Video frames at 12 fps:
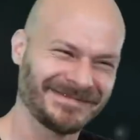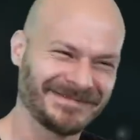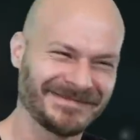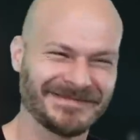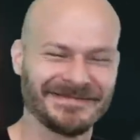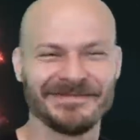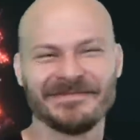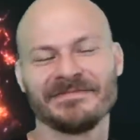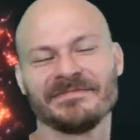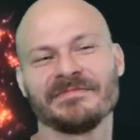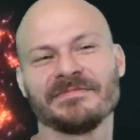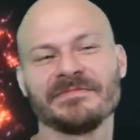
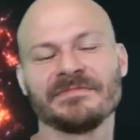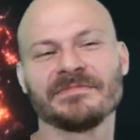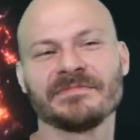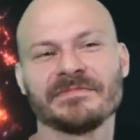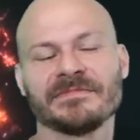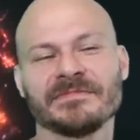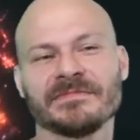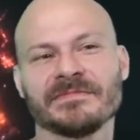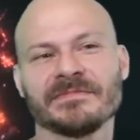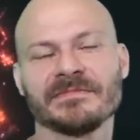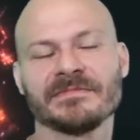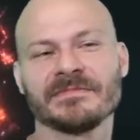
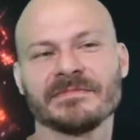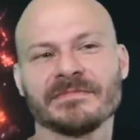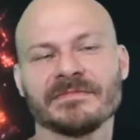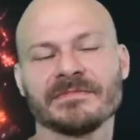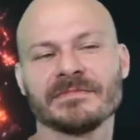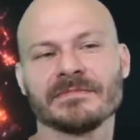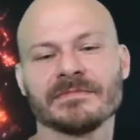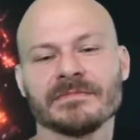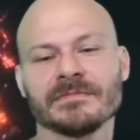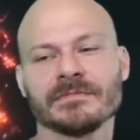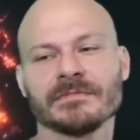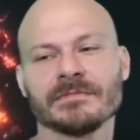
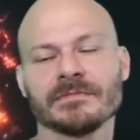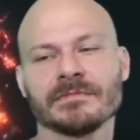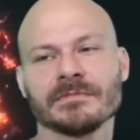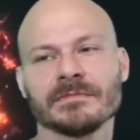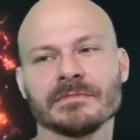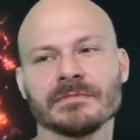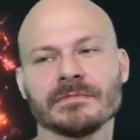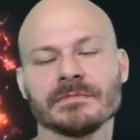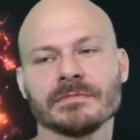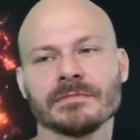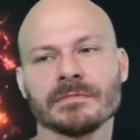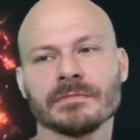
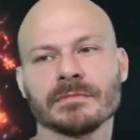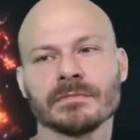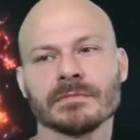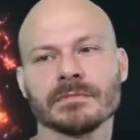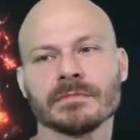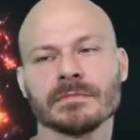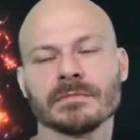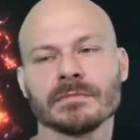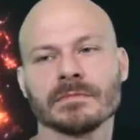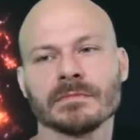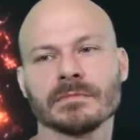(not speaking)